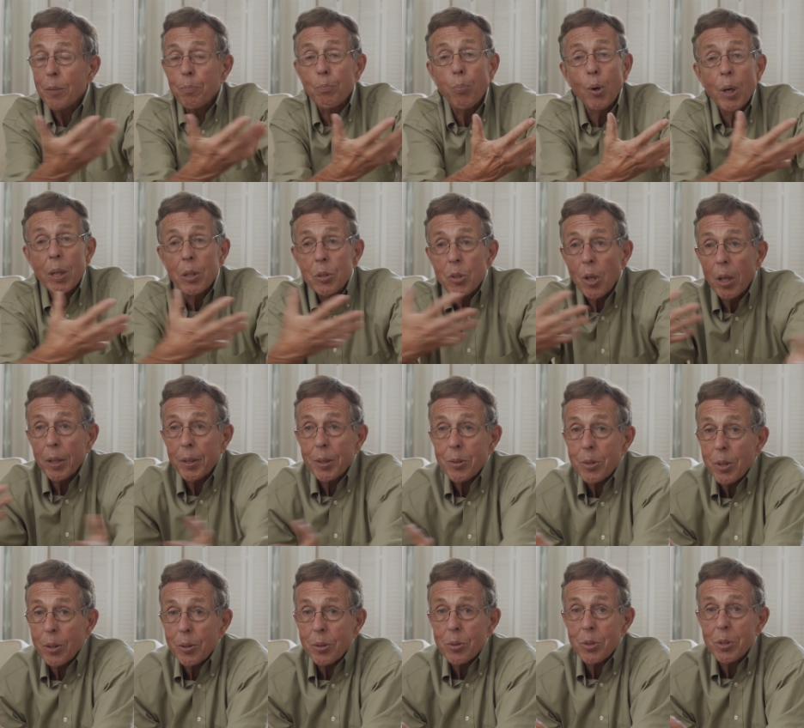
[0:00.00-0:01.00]
that brings
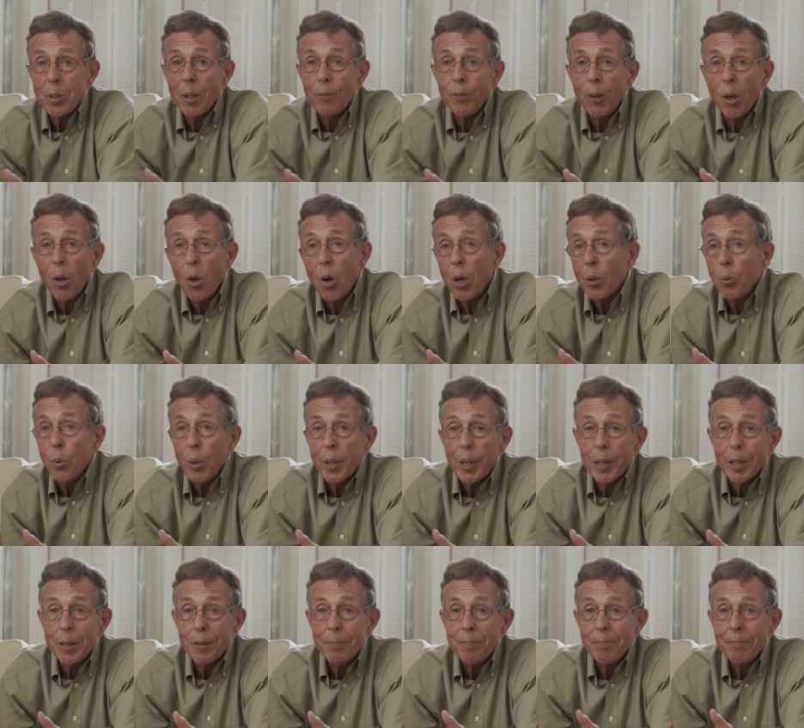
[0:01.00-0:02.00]
all this other stuff along
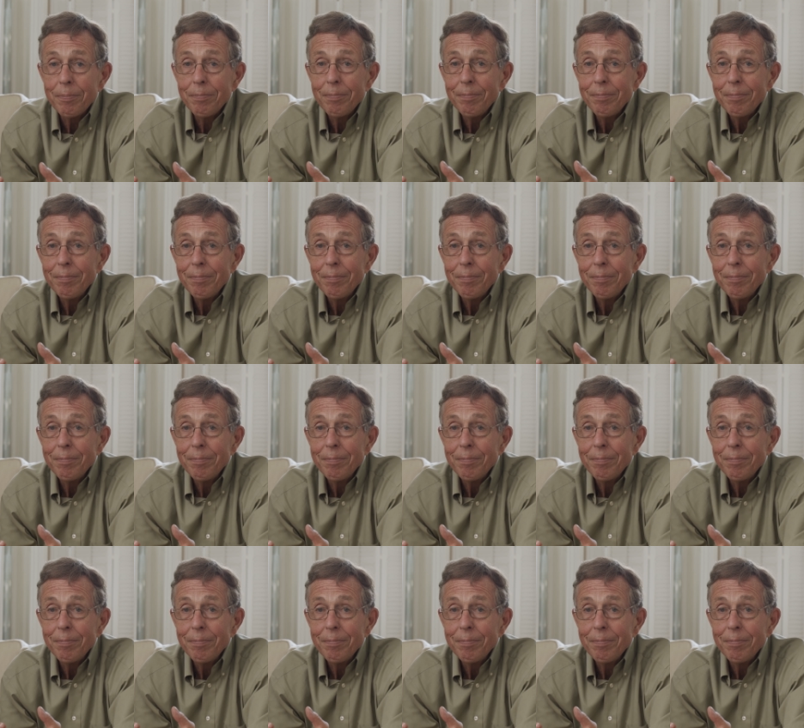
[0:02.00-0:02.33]
with it.